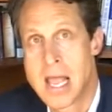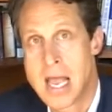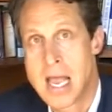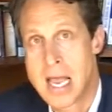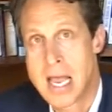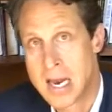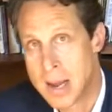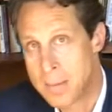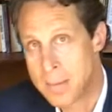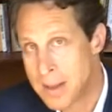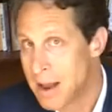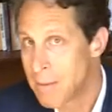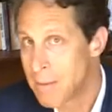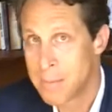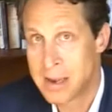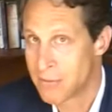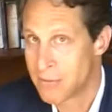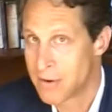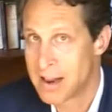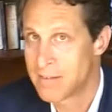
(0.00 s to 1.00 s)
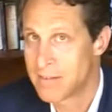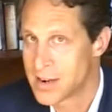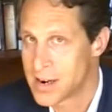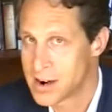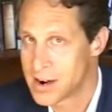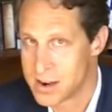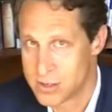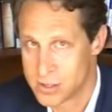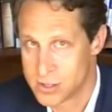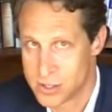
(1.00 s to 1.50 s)
And I'm not a big fan of
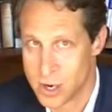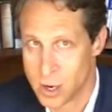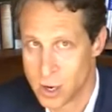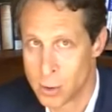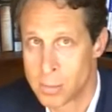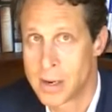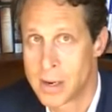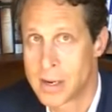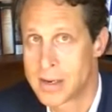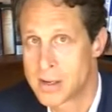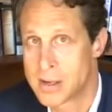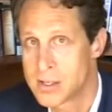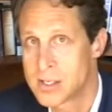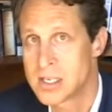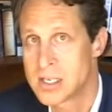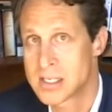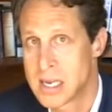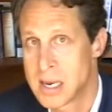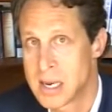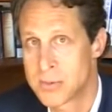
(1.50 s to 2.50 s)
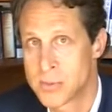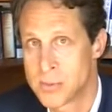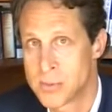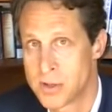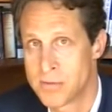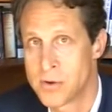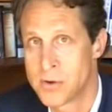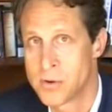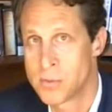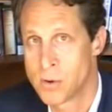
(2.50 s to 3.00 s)
dairy, as you know, but there's an exception with
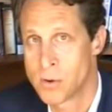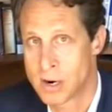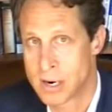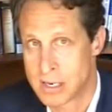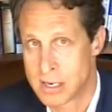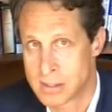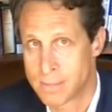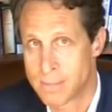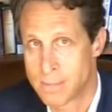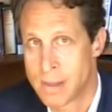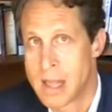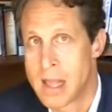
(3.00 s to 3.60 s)
a few warnings.